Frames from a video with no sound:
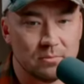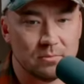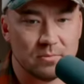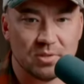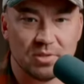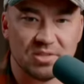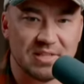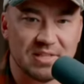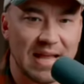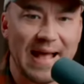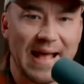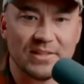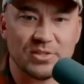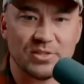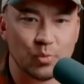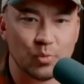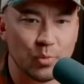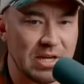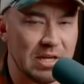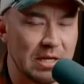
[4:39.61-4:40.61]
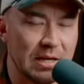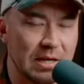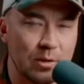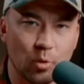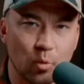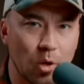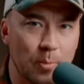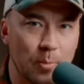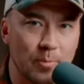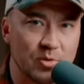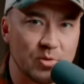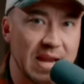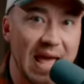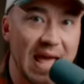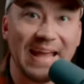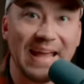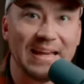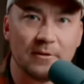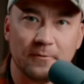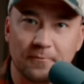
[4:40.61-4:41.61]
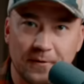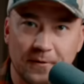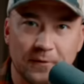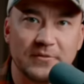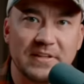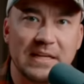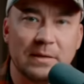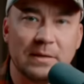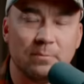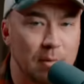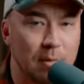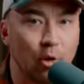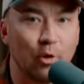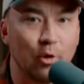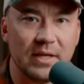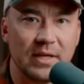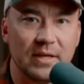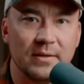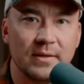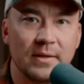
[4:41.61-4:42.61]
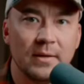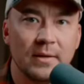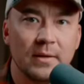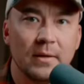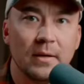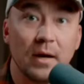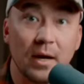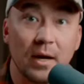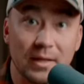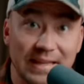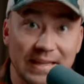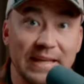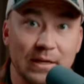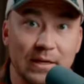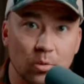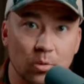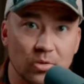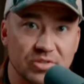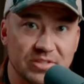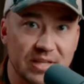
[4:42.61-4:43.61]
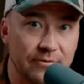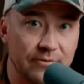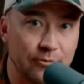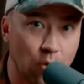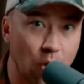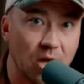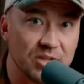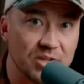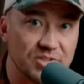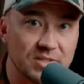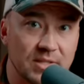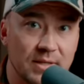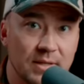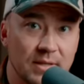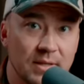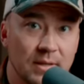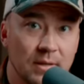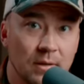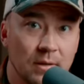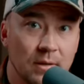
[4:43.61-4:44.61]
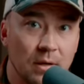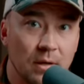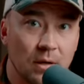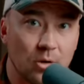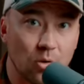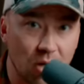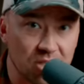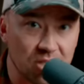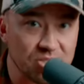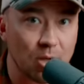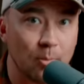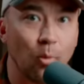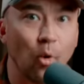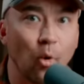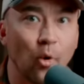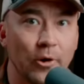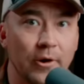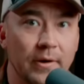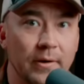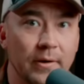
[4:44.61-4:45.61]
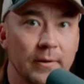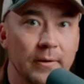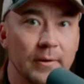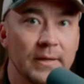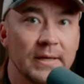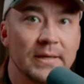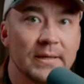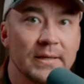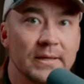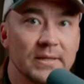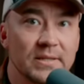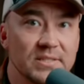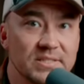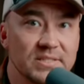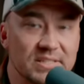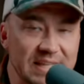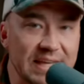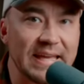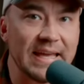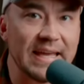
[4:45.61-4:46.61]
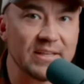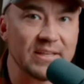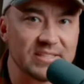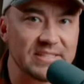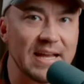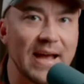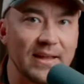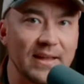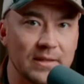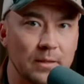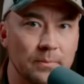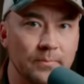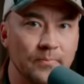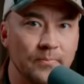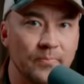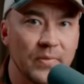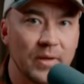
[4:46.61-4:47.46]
Stats read anywhere between 8 and 15 million illegals that have crossed across our border seeking asylum,